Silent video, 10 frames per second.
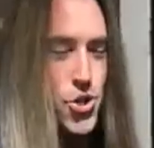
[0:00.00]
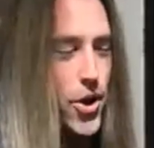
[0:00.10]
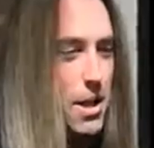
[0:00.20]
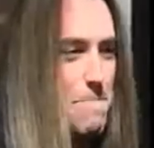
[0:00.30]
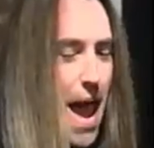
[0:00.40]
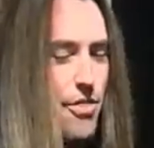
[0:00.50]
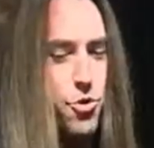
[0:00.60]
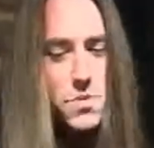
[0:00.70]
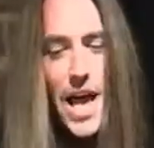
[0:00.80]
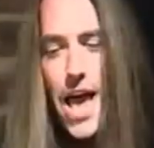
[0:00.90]
turning
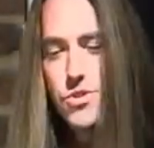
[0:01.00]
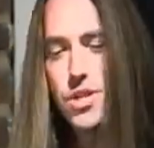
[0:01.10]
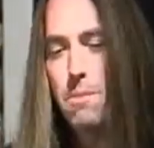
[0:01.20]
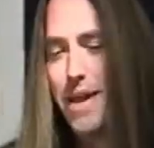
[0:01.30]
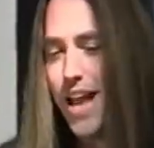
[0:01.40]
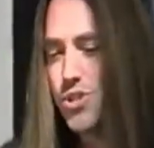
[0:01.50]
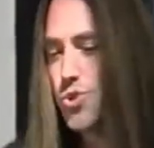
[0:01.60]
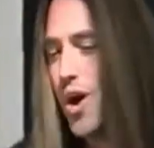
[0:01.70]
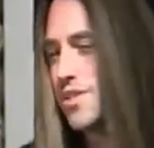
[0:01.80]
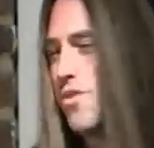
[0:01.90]
bathroom tiles can be a
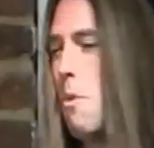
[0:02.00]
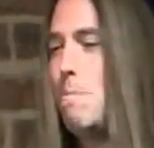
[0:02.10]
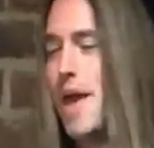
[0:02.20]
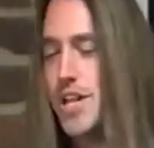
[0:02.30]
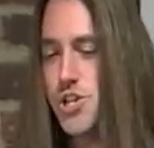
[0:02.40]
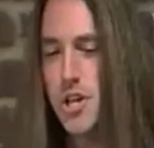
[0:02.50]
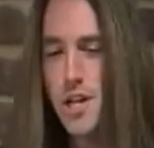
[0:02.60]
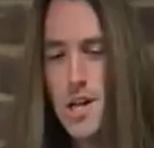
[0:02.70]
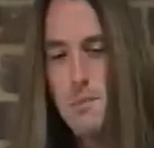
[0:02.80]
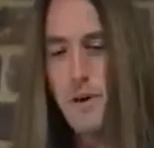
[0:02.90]
stressful bitch,
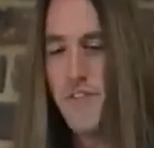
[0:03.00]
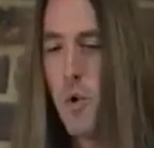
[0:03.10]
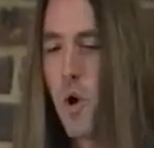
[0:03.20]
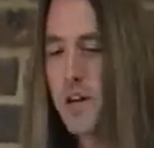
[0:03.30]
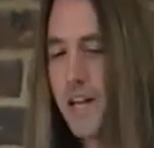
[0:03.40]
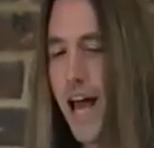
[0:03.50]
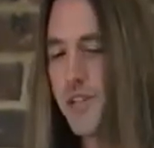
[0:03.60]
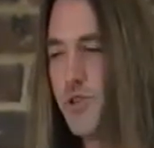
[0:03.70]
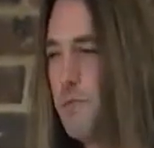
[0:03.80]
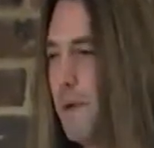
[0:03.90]
but if you work
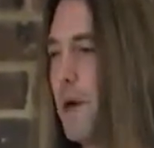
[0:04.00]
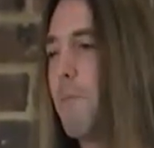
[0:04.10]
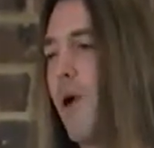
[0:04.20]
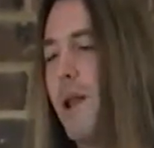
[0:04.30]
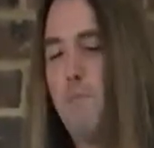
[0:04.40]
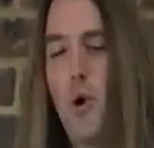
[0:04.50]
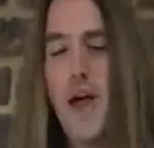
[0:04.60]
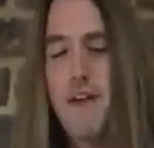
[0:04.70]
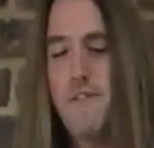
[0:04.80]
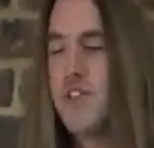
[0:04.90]
less, you'd be the bread
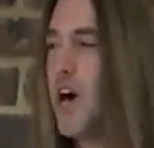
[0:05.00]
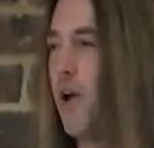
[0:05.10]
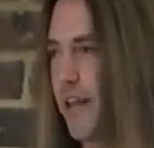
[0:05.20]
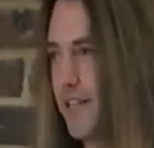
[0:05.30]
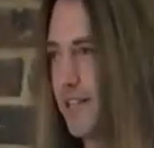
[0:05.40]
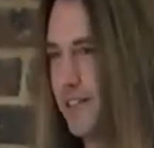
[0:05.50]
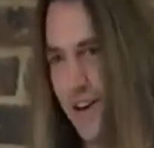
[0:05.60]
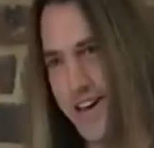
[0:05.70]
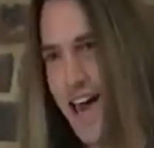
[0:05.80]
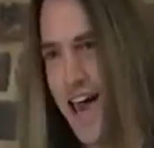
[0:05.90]
boy at Fazoli's,
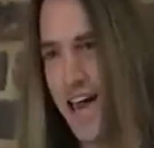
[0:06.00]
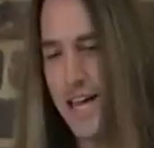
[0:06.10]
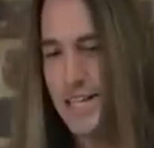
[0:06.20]
okay?